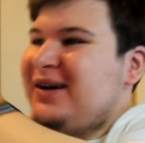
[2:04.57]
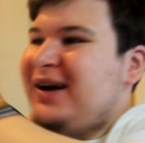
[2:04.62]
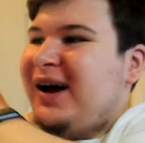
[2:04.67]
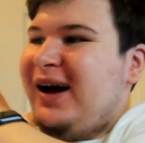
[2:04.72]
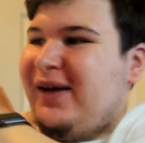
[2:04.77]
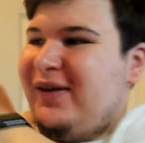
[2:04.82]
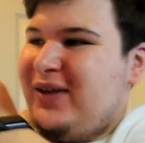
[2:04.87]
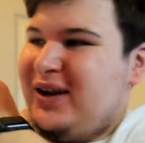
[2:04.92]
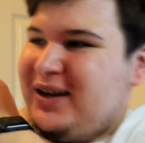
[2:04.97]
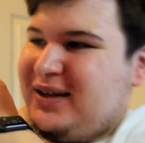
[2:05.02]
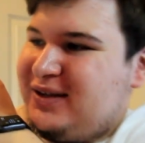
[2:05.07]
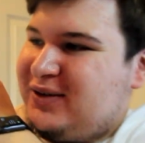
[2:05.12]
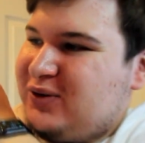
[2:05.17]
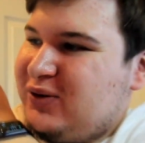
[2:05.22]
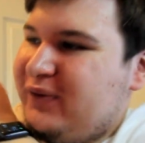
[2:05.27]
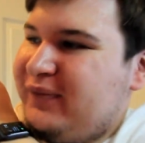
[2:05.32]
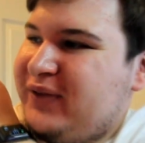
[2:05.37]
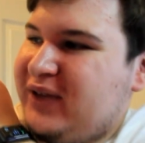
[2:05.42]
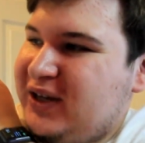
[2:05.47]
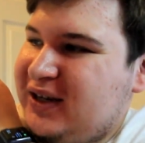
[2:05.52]
And then it's
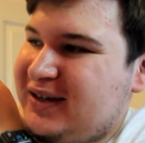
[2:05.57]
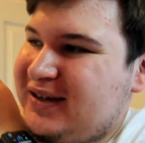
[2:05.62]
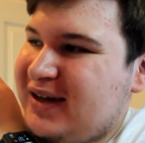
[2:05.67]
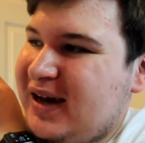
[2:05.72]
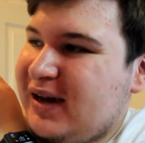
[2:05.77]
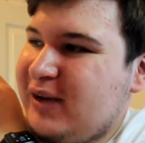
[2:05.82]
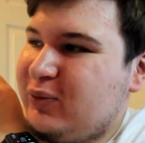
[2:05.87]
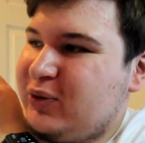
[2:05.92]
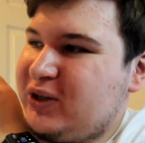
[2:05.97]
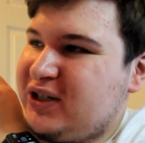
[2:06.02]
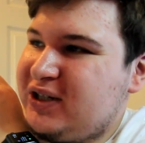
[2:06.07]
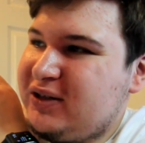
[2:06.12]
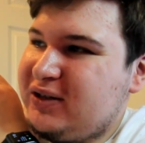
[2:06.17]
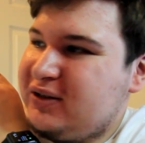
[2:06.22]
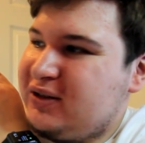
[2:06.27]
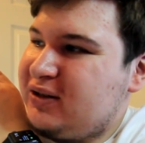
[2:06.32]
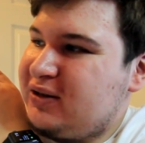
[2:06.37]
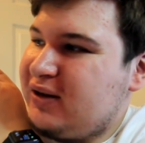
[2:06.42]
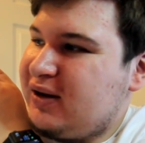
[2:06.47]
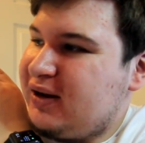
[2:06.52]
got the date, which
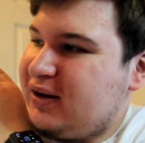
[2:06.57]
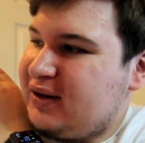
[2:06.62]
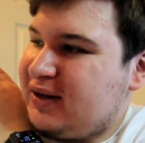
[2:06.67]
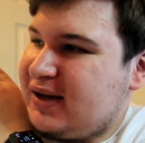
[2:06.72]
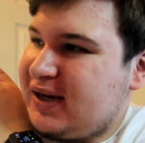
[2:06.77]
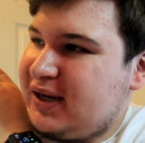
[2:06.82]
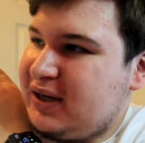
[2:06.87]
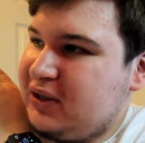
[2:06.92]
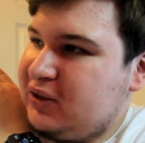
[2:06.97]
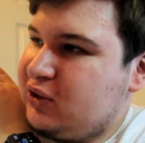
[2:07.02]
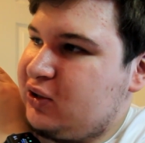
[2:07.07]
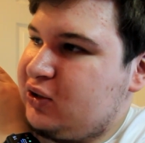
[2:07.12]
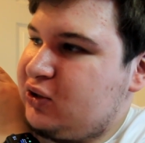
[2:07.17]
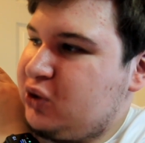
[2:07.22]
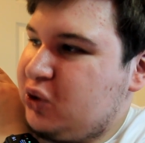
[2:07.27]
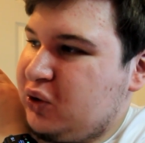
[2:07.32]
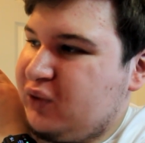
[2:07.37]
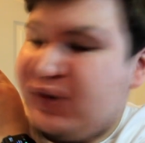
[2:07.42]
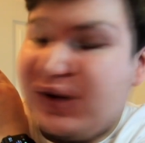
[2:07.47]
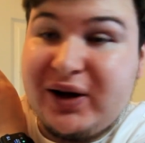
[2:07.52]
is date into
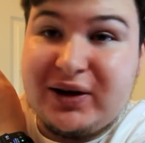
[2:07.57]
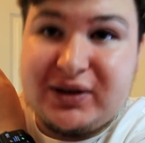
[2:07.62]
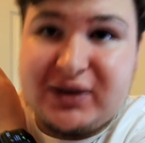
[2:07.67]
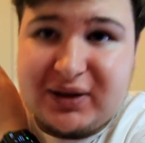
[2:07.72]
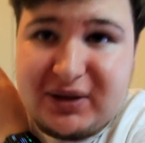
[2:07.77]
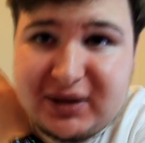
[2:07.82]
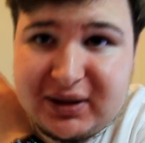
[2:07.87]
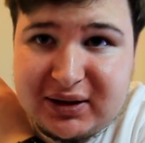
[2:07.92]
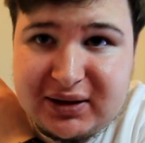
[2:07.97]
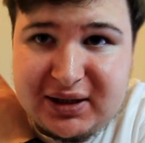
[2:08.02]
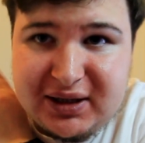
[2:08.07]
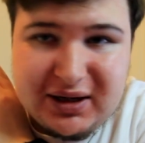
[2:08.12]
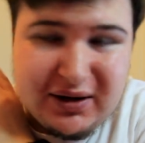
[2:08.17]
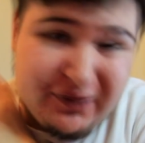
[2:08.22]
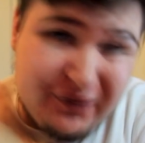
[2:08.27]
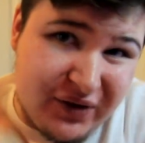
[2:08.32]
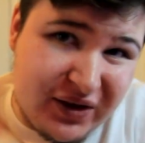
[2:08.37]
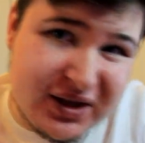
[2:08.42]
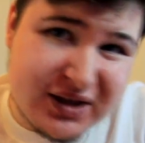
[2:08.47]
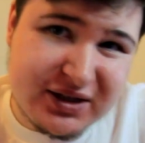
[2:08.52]
2016. I
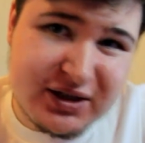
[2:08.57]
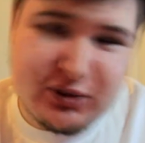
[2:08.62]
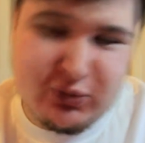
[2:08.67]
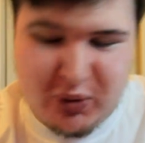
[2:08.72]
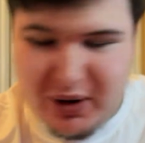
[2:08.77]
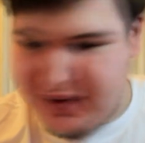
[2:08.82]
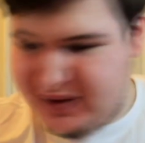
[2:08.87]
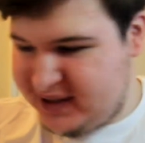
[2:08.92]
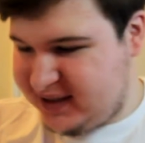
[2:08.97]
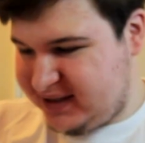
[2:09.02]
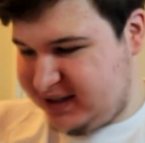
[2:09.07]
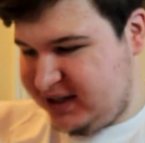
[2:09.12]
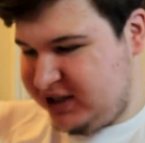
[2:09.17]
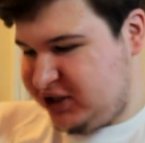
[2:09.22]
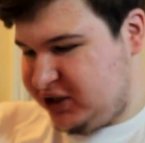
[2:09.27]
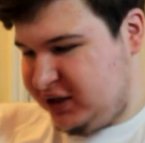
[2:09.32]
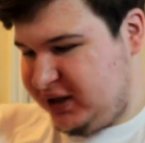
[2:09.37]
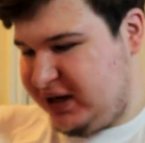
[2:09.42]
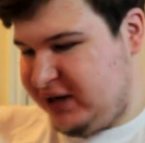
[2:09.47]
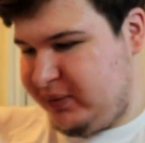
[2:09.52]
think this is when this
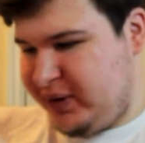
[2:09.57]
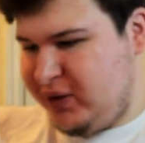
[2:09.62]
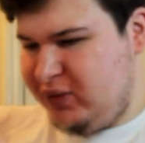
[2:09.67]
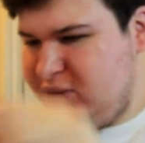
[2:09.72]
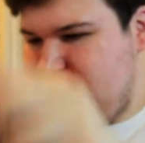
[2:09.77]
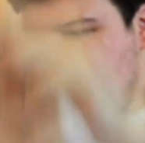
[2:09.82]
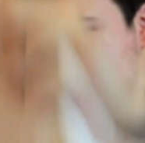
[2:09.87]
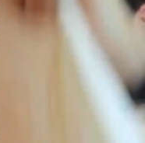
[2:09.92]
t-shirt came out.